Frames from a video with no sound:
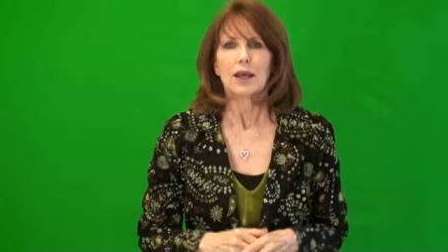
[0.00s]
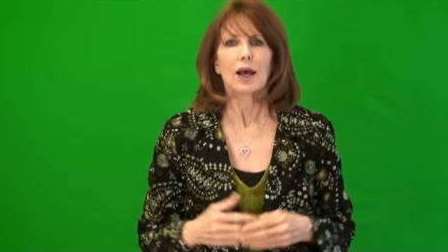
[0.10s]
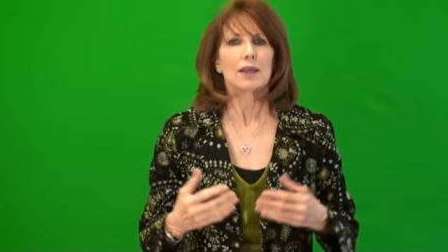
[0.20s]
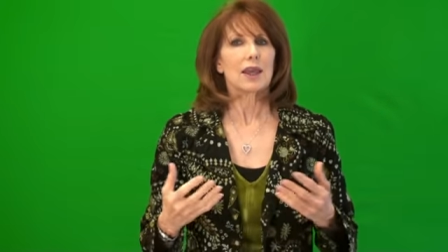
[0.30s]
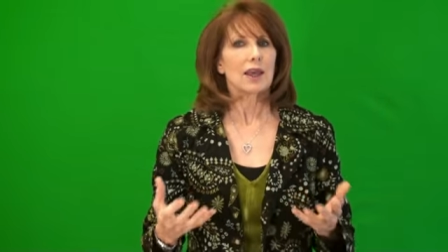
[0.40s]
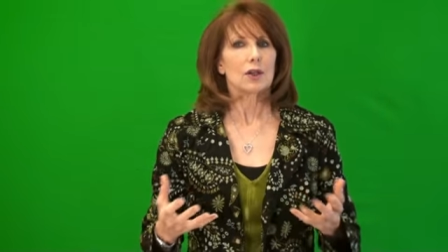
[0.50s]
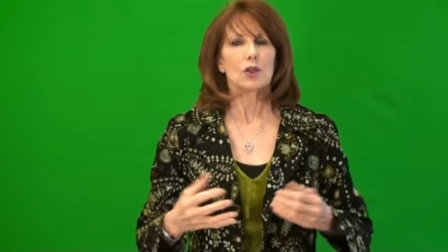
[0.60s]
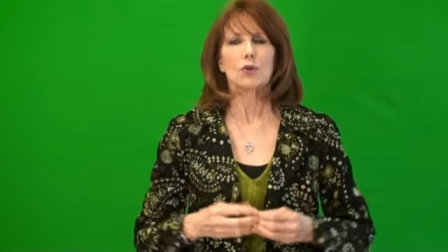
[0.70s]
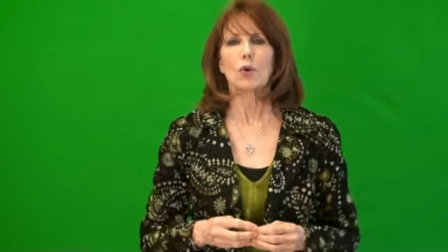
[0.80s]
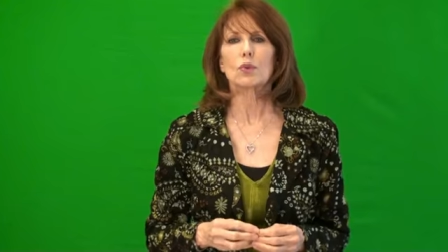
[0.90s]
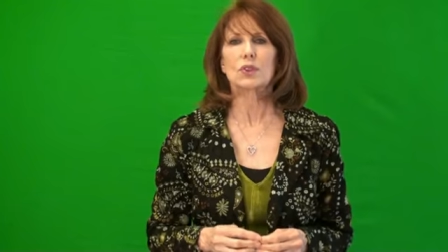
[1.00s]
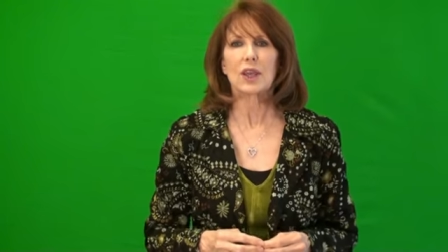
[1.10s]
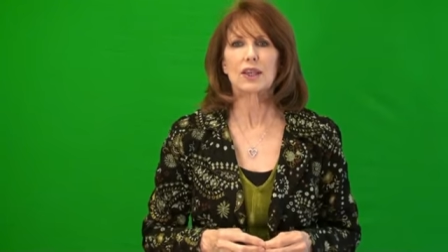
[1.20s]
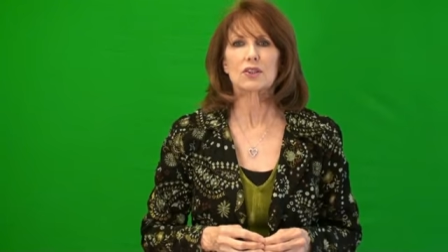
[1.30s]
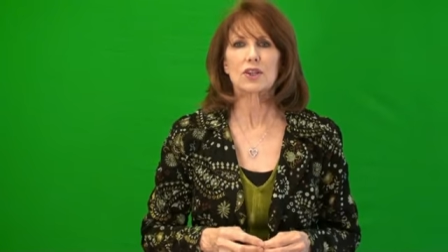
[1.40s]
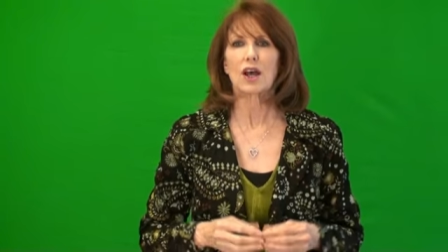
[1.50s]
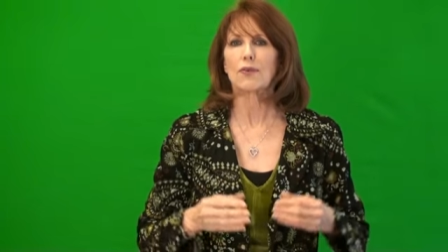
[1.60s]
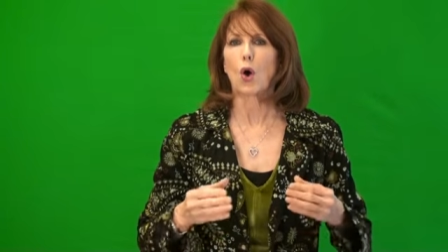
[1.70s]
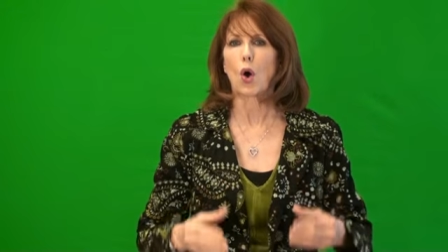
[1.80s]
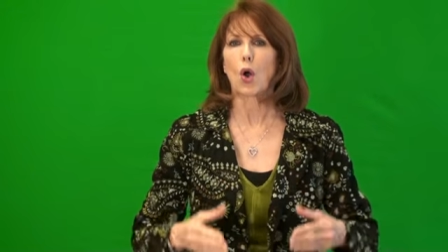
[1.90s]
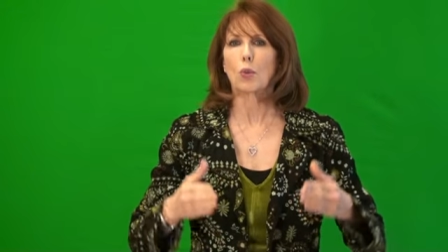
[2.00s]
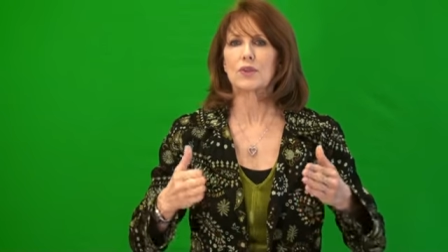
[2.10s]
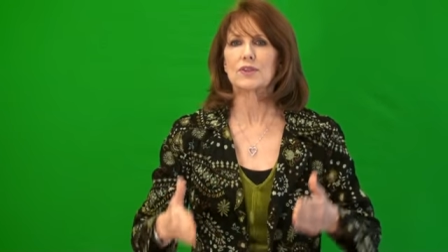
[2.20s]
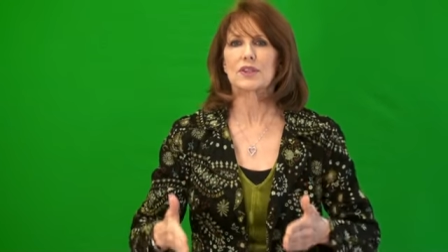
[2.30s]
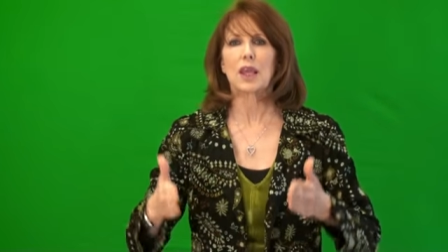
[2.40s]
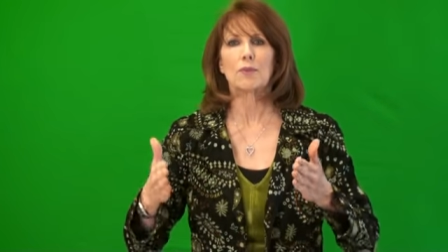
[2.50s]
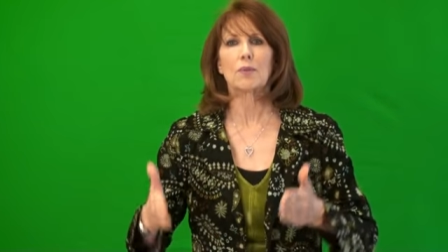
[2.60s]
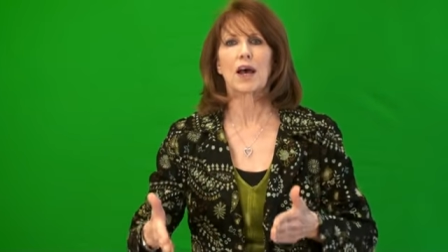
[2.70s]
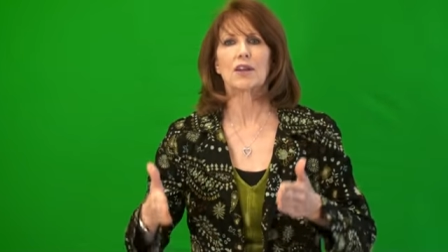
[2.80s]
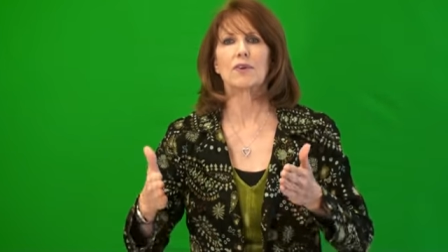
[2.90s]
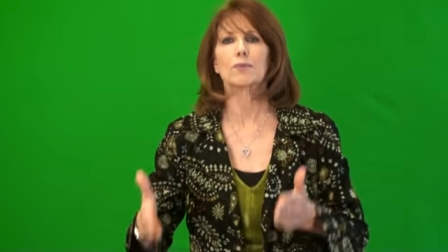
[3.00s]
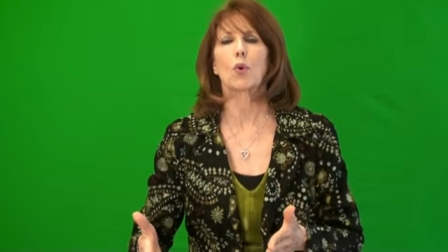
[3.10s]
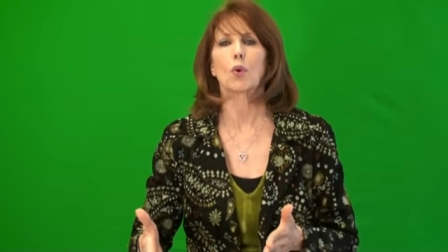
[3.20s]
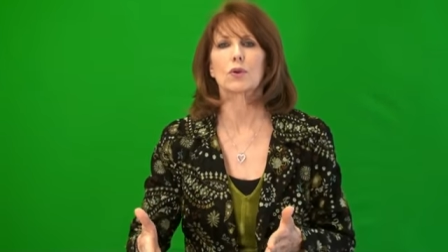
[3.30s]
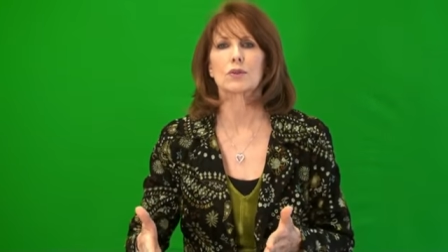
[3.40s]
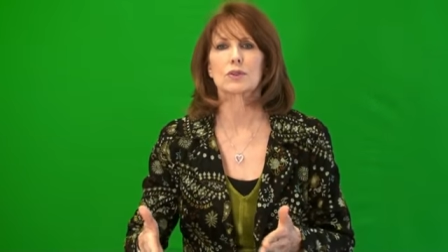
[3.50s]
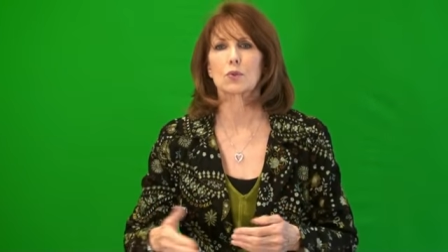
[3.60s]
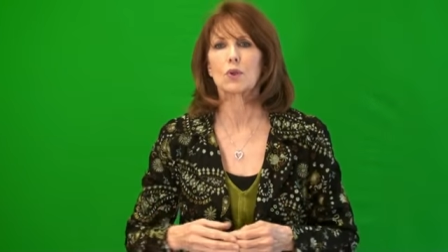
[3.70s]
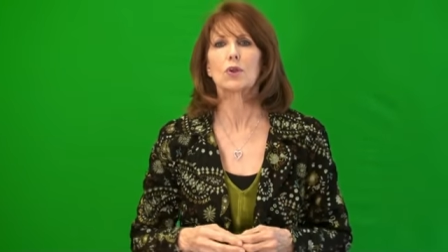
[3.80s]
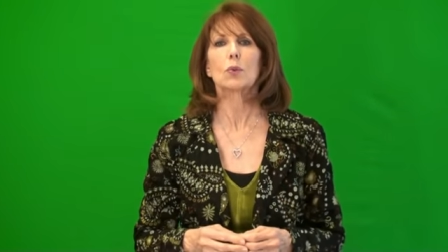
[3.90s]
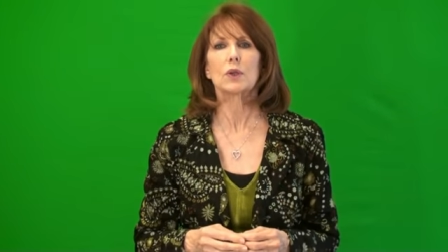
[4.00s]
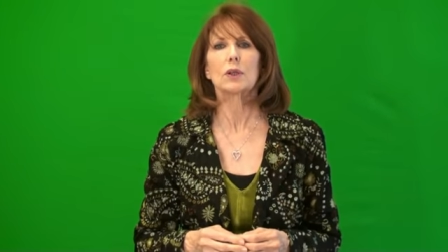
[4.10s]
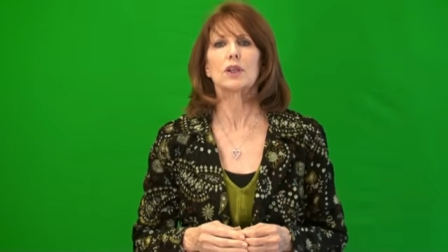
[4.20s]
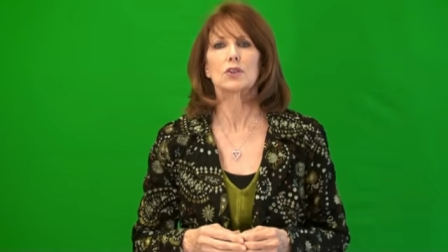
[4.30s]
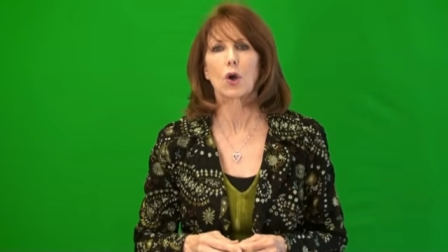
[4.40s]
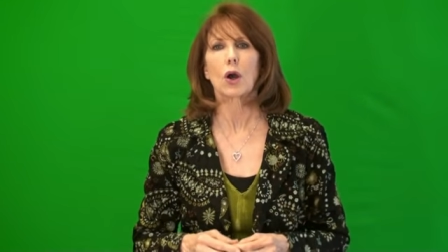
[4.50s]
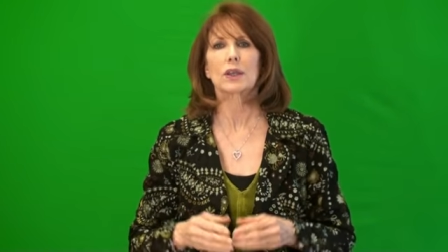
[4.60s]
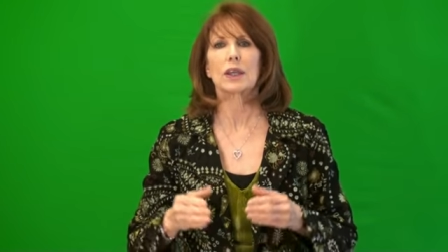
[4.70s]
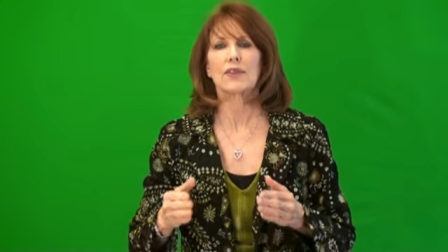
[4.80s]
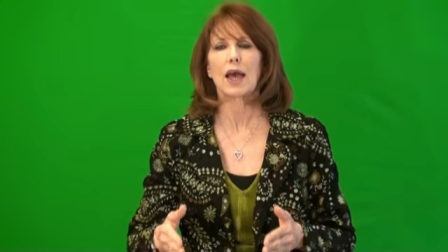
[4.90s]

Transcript: Again, you don't say stuff all with the same amount of importance when you're really talking.